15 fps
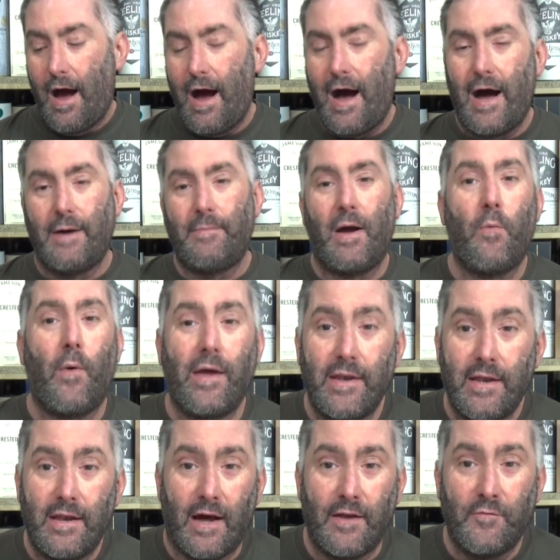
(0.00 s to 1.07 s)
Um, I
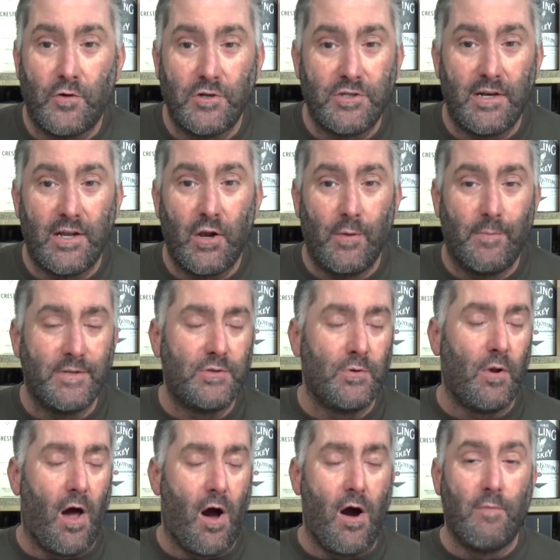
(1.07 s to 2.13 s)
waited, unfortunately, a little bit
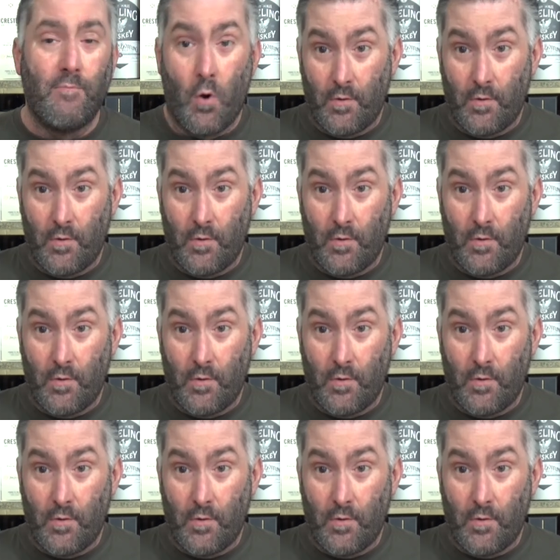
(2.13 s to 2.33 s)
too long,